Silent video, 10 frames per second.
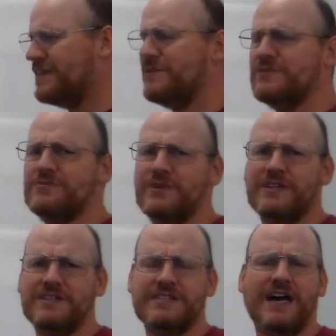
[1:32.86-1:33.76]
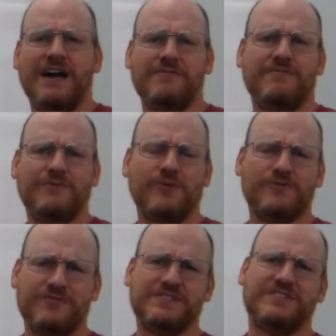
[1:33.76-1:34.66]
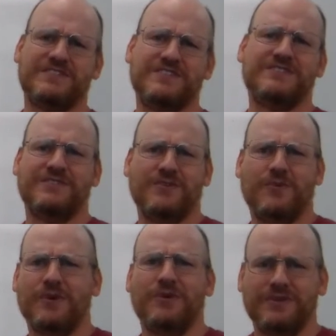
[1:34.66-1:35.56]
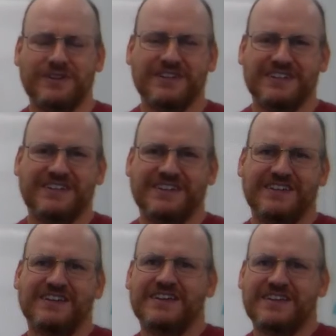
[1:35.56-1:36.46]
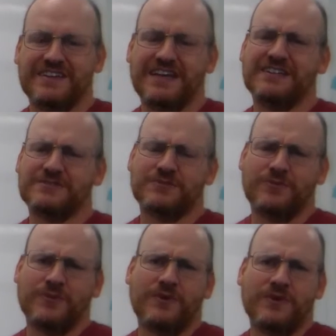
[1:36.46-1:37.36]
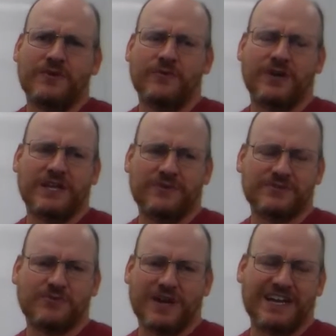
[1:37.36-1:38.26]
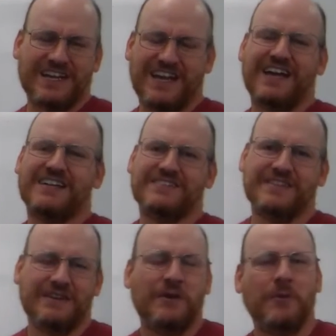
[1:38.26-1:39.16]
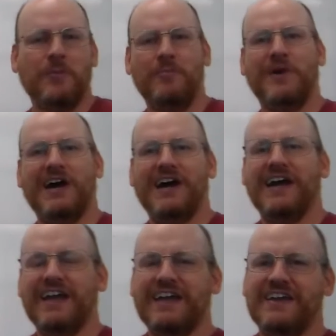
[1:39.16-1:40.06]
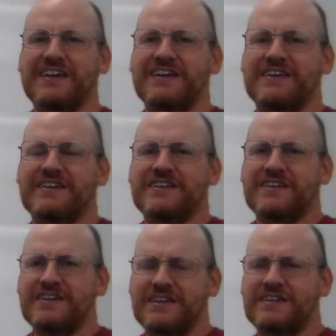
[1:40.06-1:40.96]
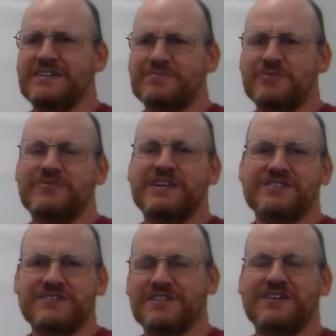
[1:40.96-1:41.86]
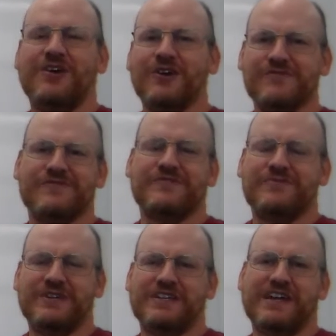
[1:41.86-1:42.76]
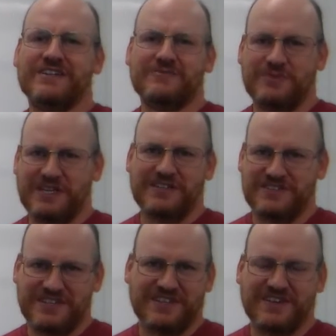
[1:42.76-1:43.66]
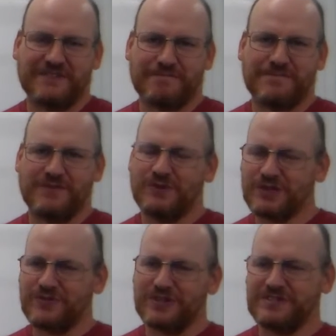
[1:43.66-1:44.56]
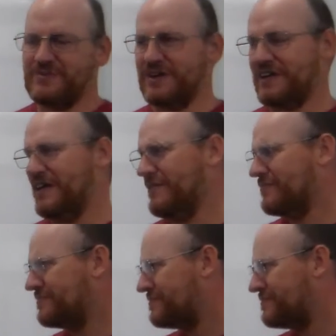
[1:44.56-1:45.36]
He was one of the top 4 physicists in the world. That's what he was rated as by his professors at Harvard when he got his PhD there. Really, really smart guy.